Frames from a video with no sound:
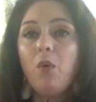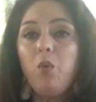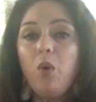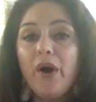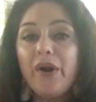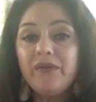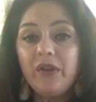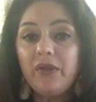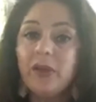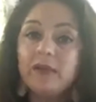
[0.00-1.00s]
One of
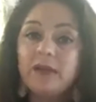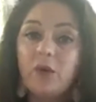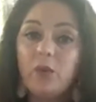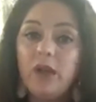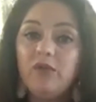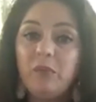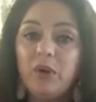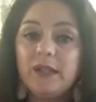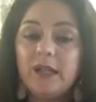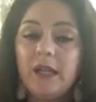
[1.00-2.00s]
the things that we've
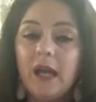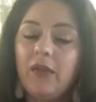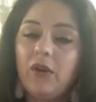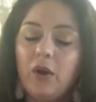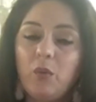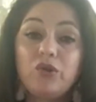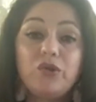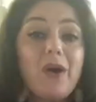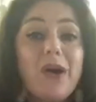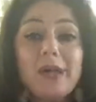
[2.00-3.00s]
put together, and we're
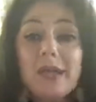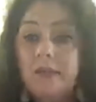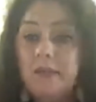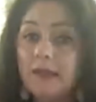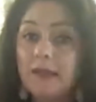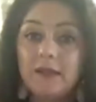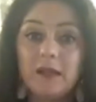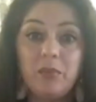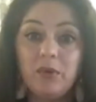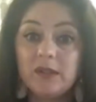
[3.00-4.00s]
trying to keep this as
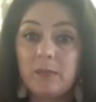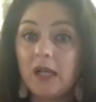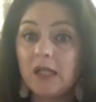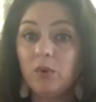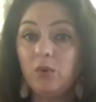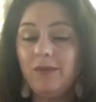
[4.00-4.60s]
simple as possible.